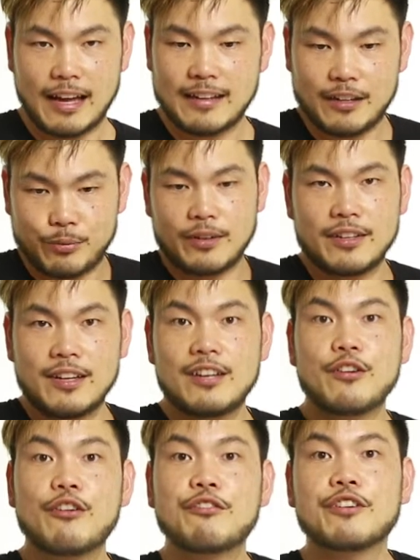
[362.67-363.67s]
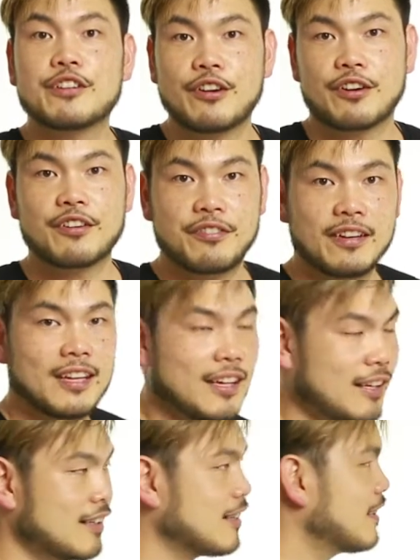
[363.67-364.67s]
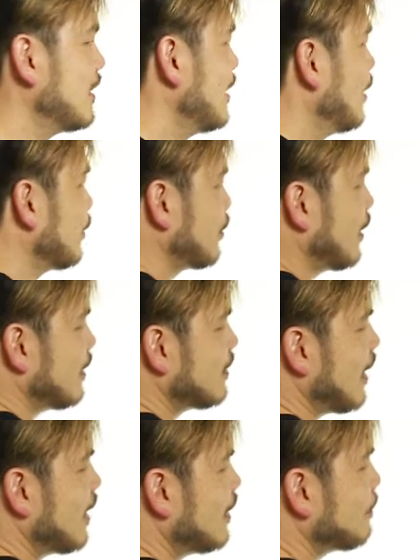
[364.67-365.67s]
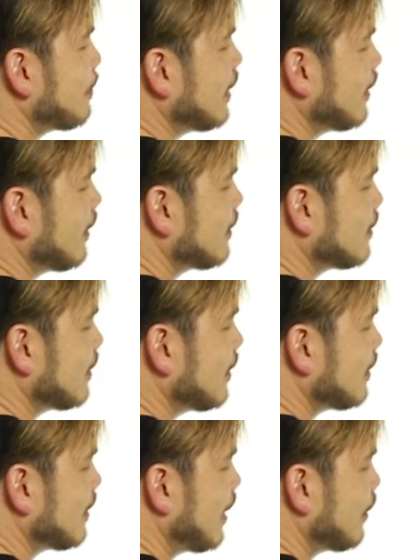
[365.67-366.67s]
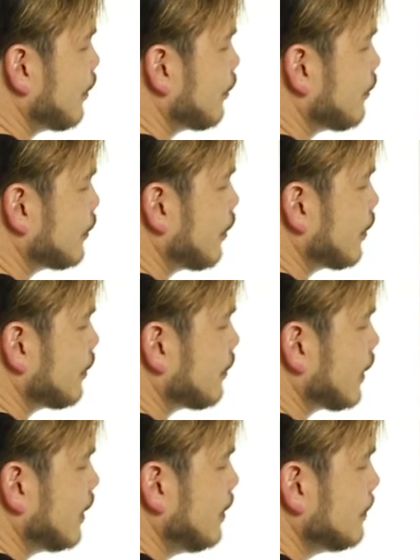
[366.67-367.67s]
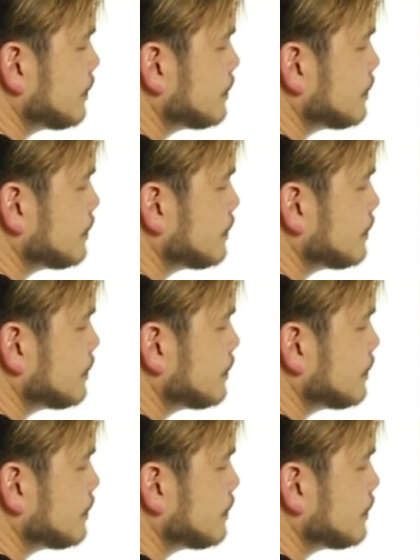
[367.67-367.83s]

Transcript: and that's when you need your photography gear. So that's the other P that's here is now your photography.